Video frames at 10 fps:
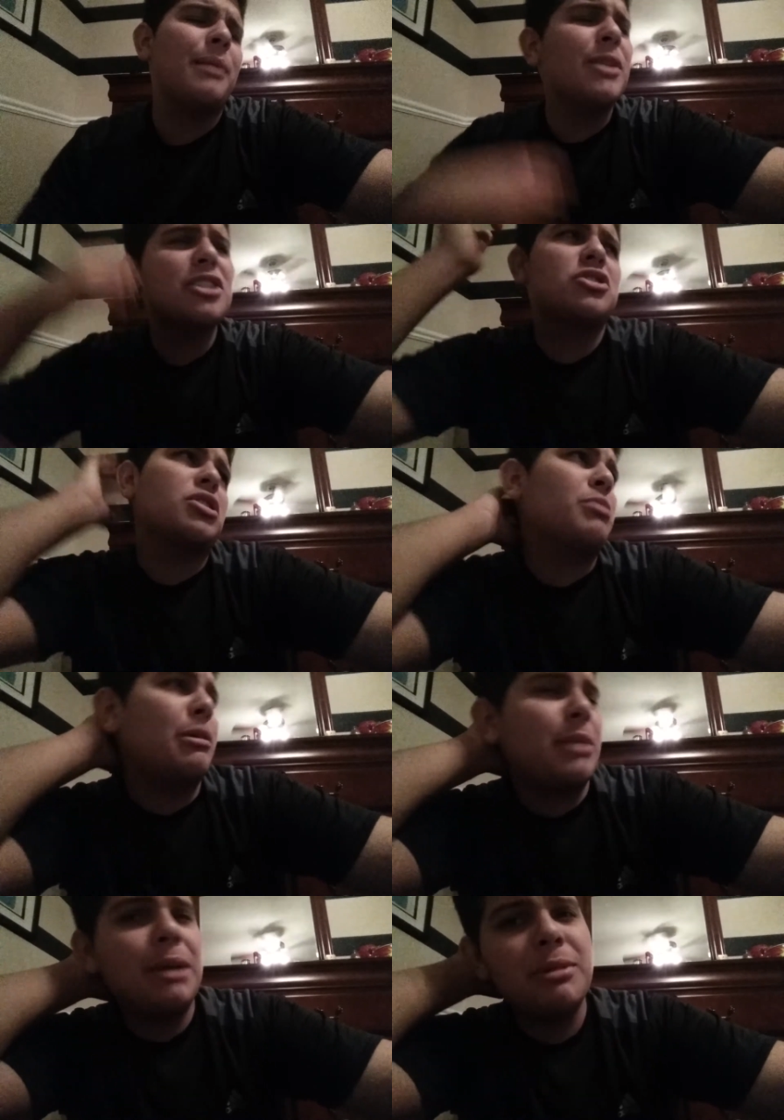am not sure,
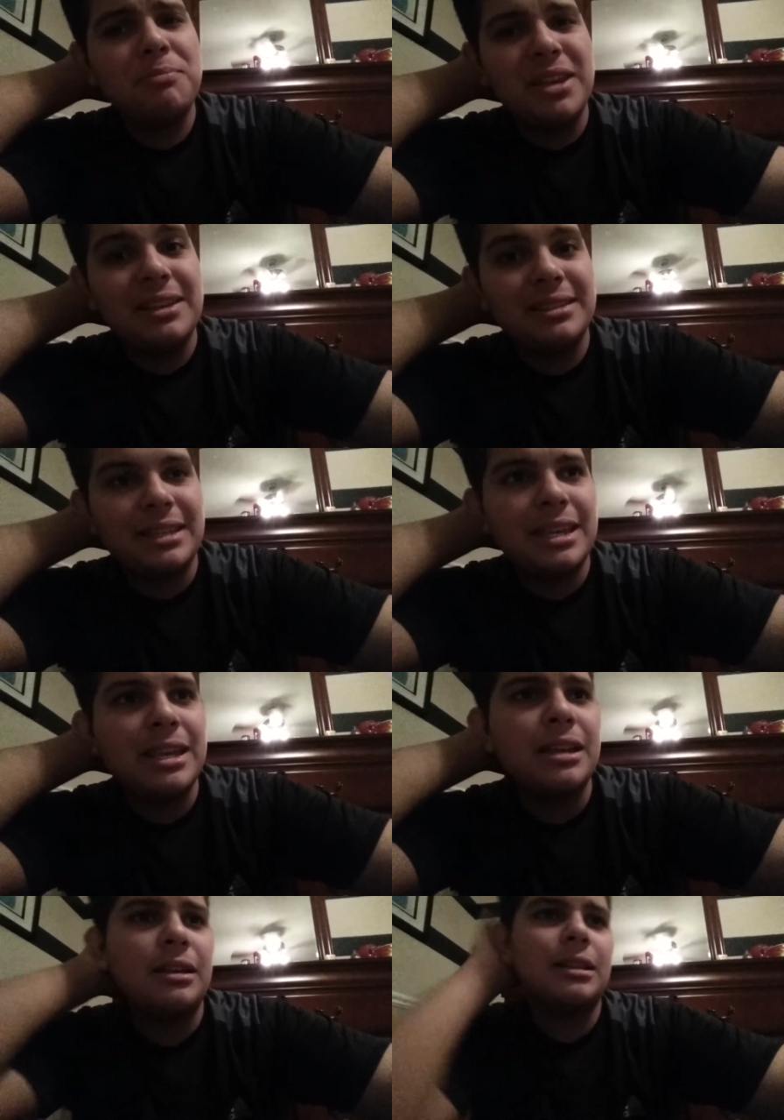but maybe
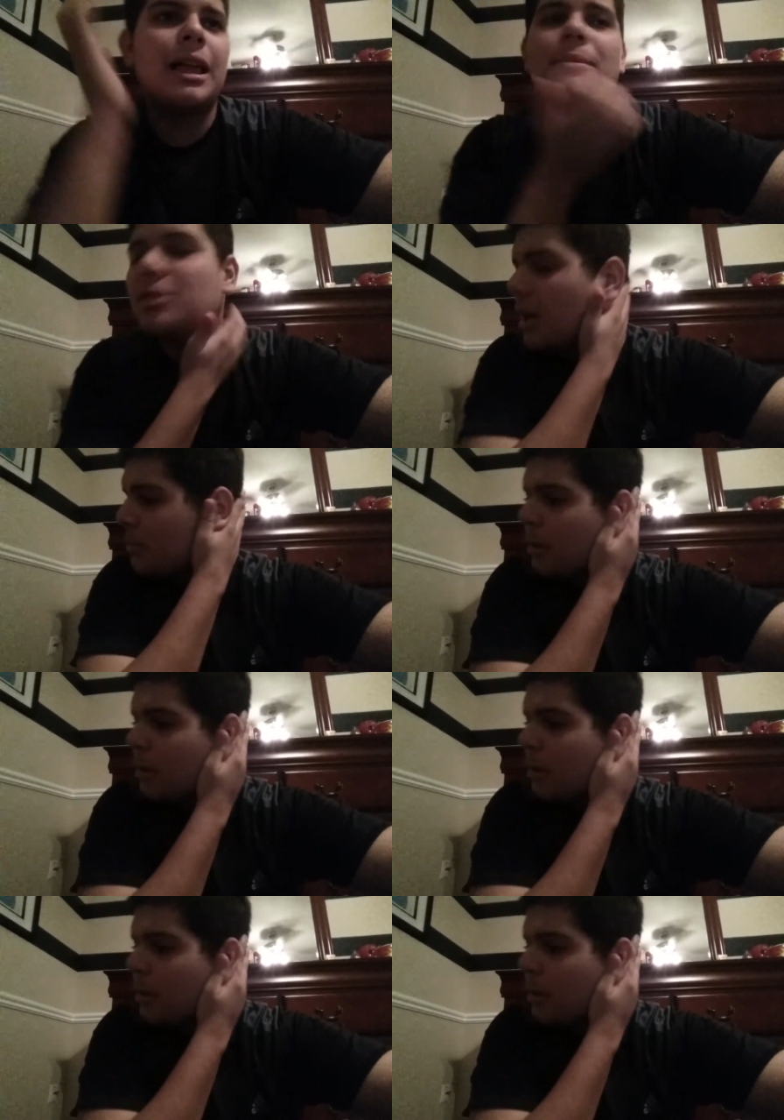PC and laptop.